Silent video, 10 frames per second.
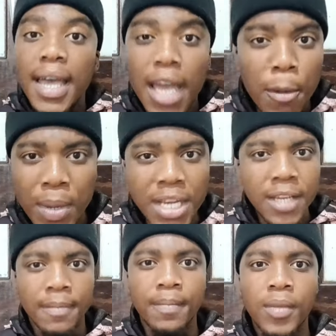
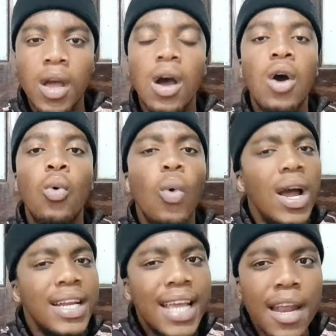happening
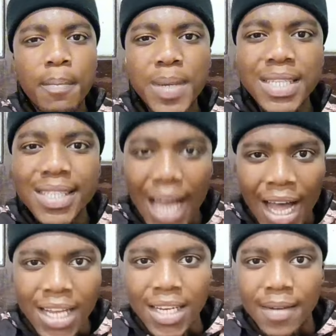what can be
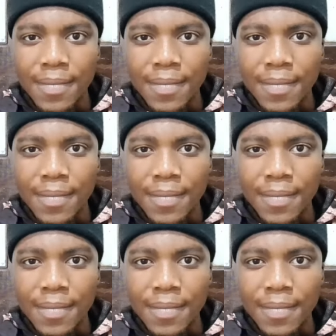done